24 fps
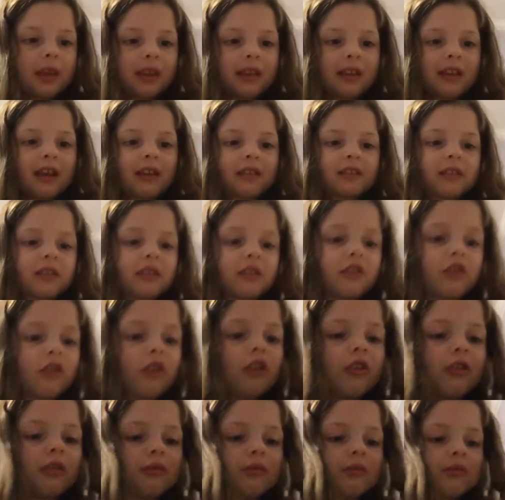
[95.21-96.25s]
it's actually two.
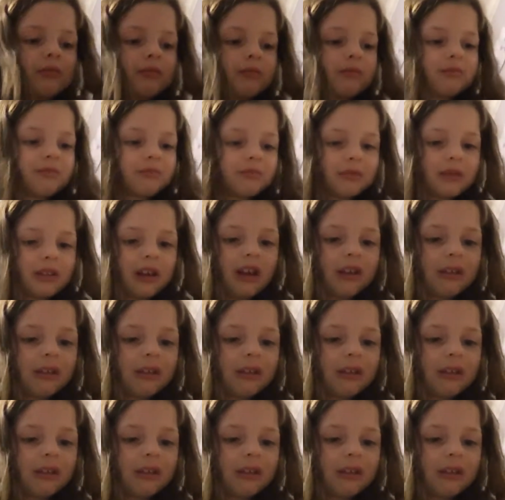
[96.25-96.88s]
Okay,